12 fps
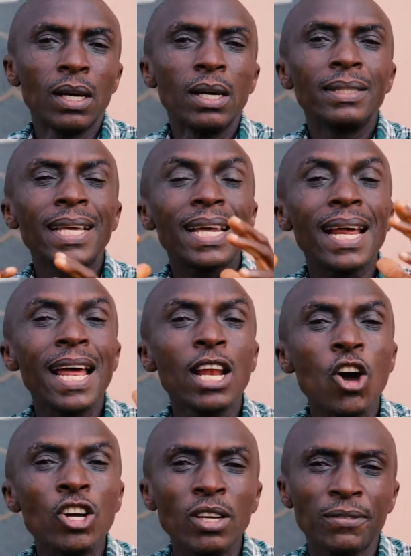There are a
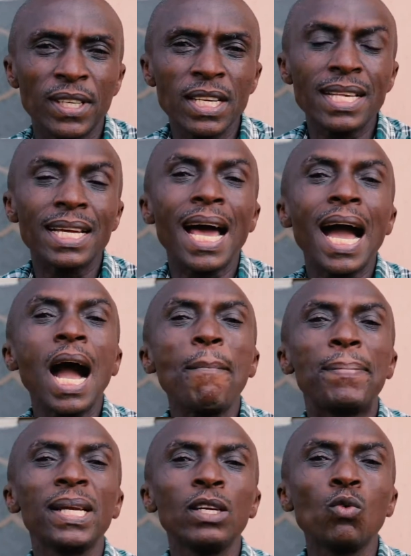lot of things that are
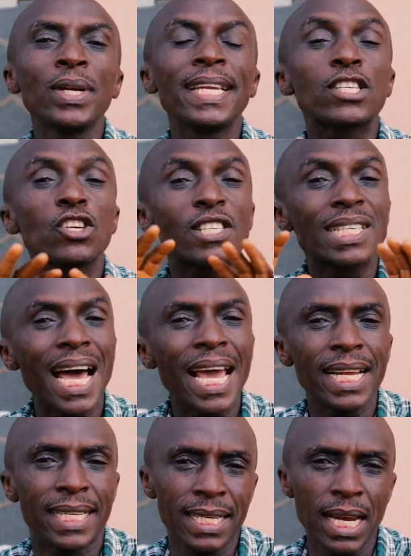happening with the
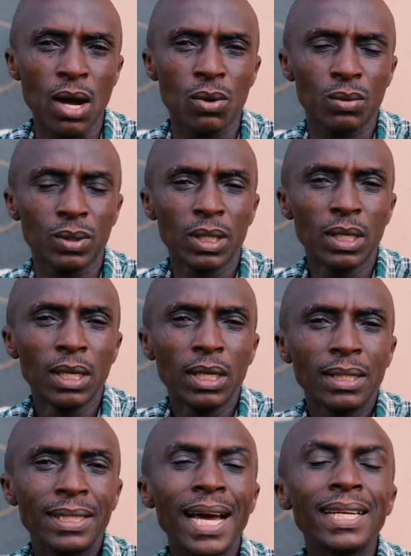society now
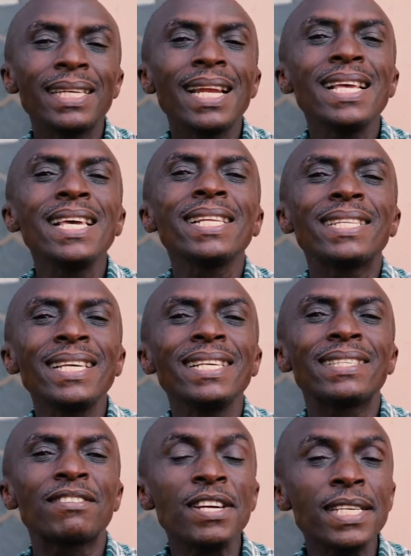that it is
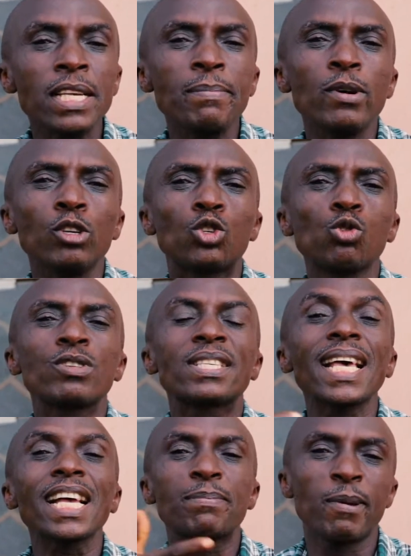traceable to
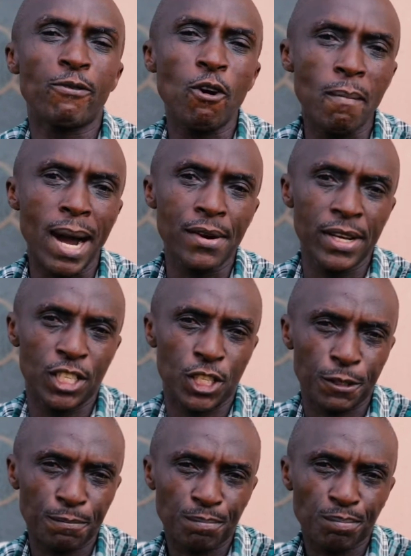sex before
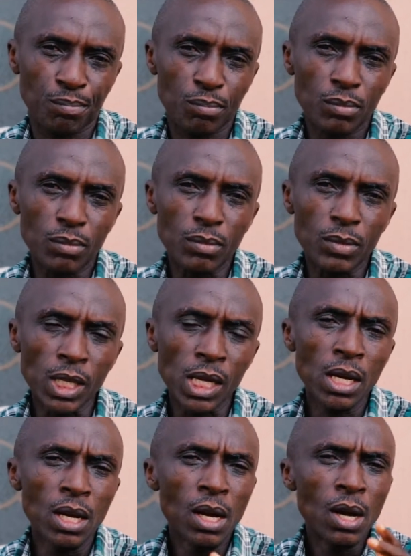marriage.
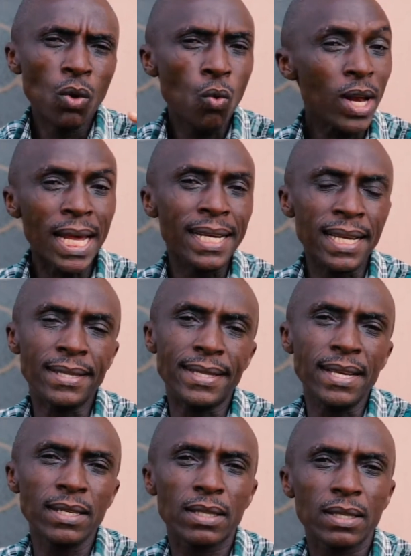What are these
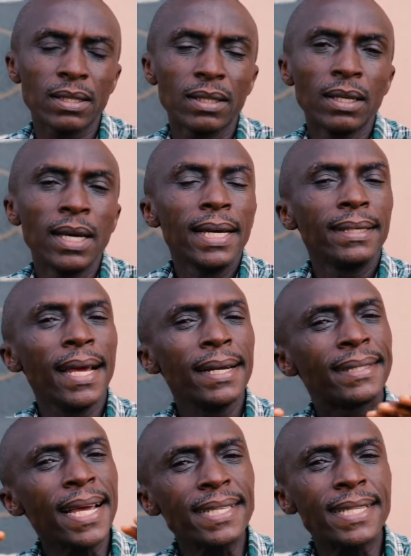things? The
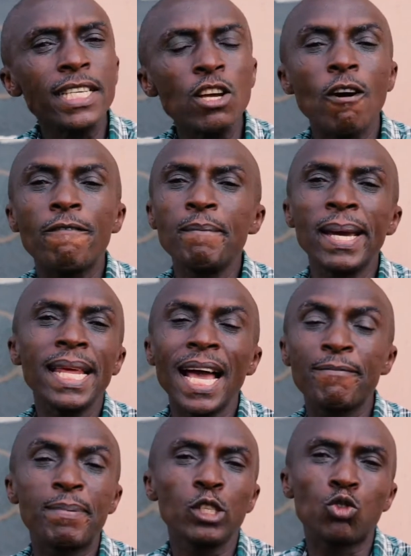destiny of many
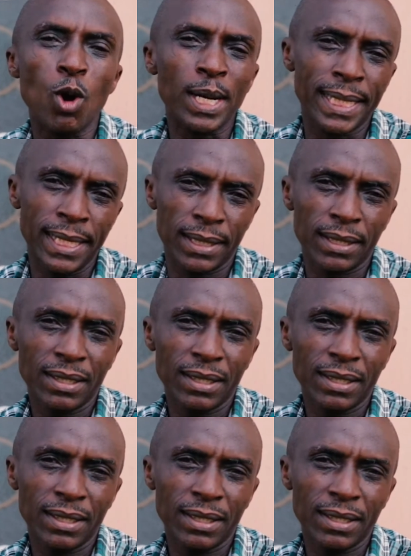have been thwarted.